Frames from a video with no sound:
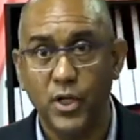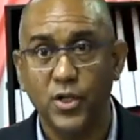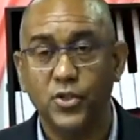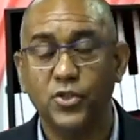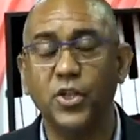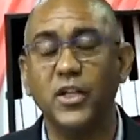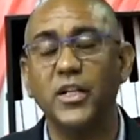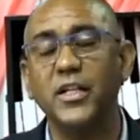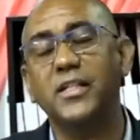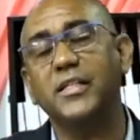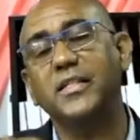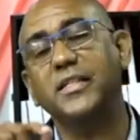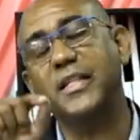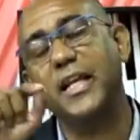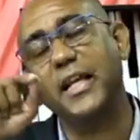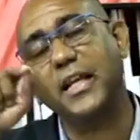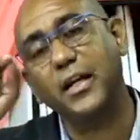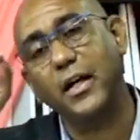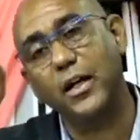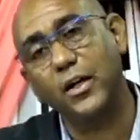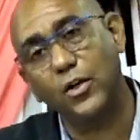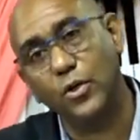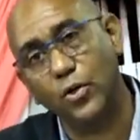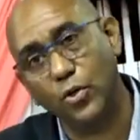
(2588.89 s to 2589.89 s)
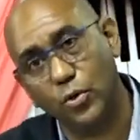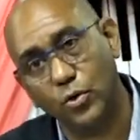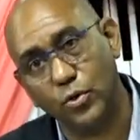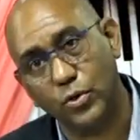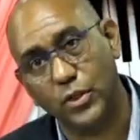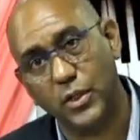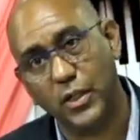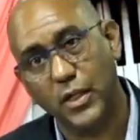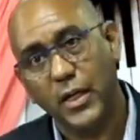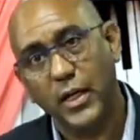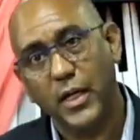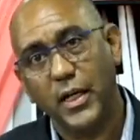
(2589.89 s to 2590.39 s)
So your second note
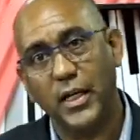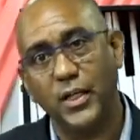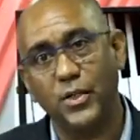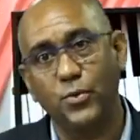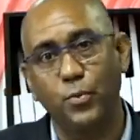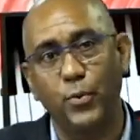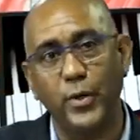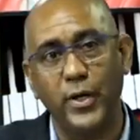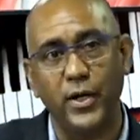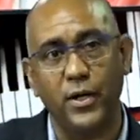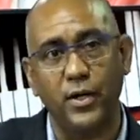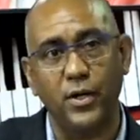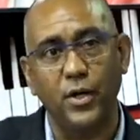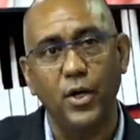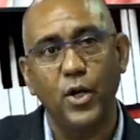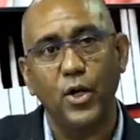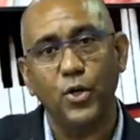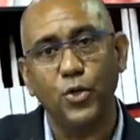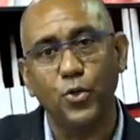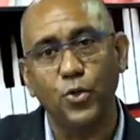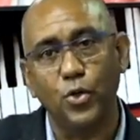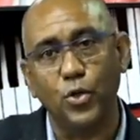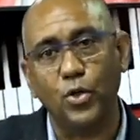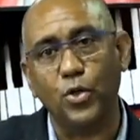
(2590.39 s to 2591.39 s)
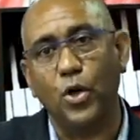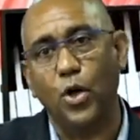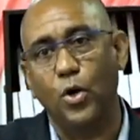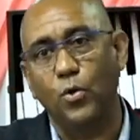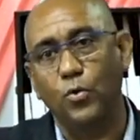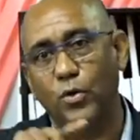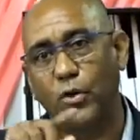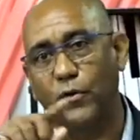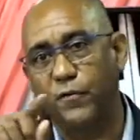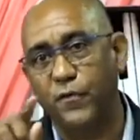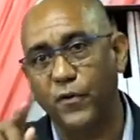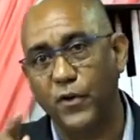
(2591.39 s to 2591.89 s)
is where you'll count
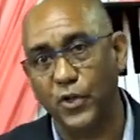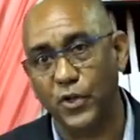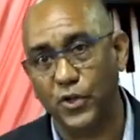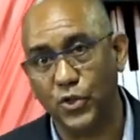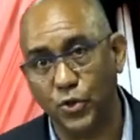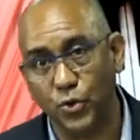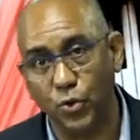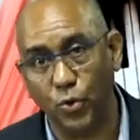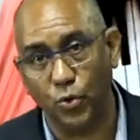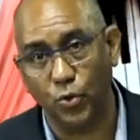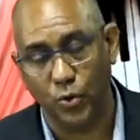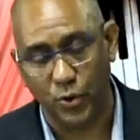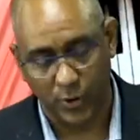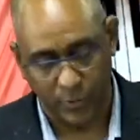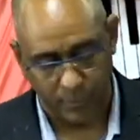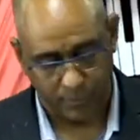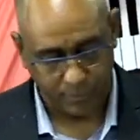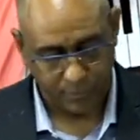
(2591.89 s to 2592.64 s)
the first tone.